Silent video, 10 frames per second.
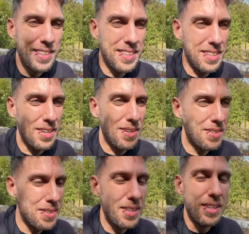So
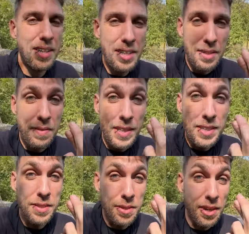fingers
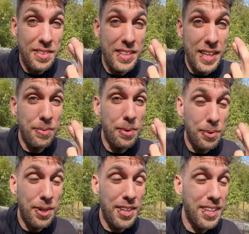crossed that will
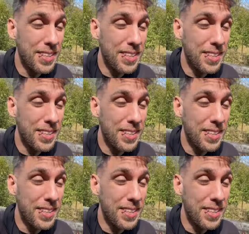work.